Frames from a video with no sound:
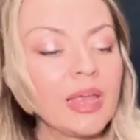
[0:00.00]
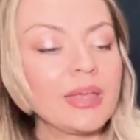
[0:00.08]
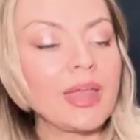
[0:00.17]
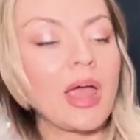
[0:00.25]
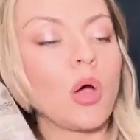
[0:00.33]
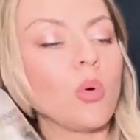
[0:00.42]

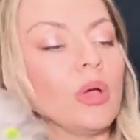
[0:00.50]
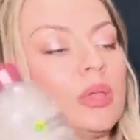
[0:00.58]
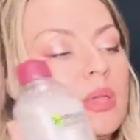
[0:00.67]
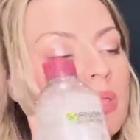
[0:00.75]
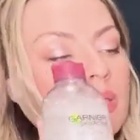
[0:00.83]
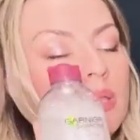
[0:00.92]
Now,
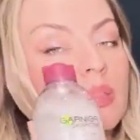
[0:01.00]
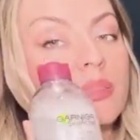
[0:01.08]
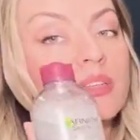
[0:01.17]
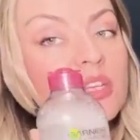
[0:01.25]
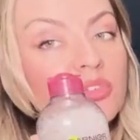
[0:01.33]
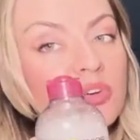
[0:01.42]
the
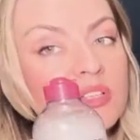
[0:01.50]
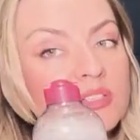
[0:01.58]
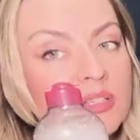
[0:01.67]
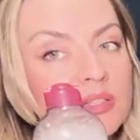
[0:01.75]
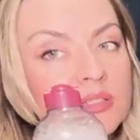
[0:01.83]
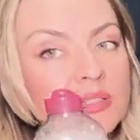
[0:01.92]

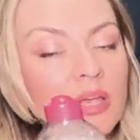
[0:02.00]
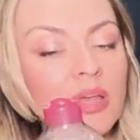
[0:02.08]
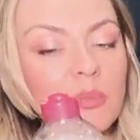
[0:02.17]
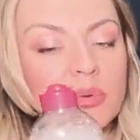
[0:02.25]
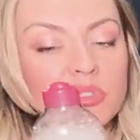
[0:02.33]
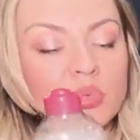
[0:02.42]
differences
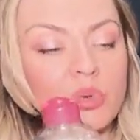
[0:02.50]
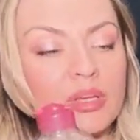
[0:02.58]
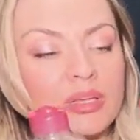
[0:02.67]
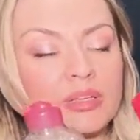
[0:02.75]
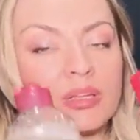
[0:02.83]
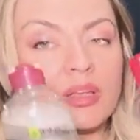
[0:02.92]

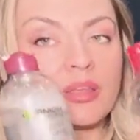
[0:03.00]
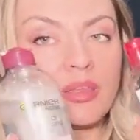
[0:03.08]
between